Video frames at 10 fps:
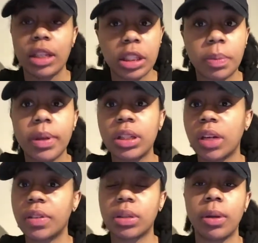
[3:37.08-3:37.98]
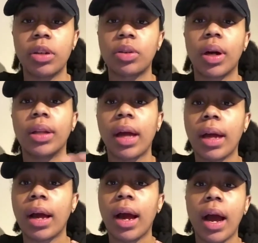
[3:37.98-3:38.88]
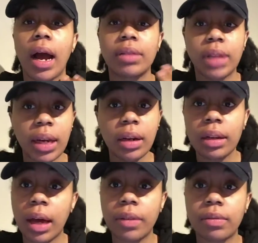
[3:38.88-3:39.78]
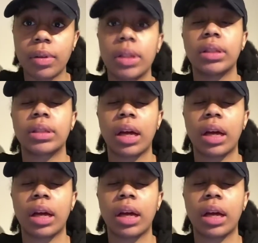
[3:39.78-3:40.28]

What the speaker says: it's pretty self-explanatory. Like, I've taken a lot of risk.